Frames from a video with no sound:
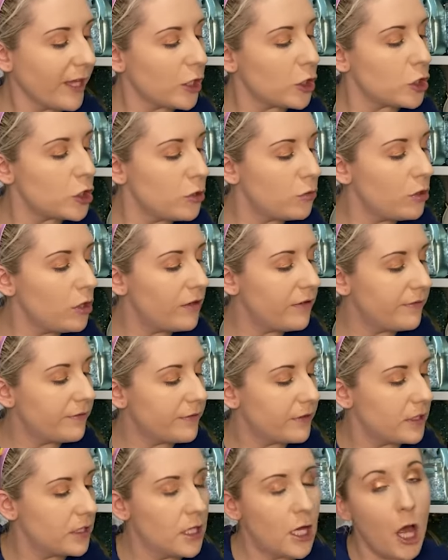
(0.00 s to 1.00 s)
I do love
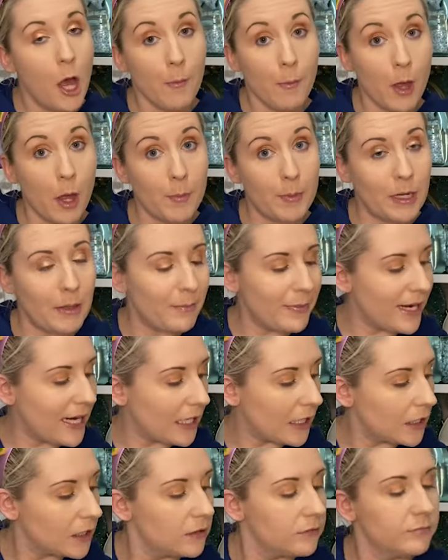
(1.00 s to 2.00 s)
purple and pink.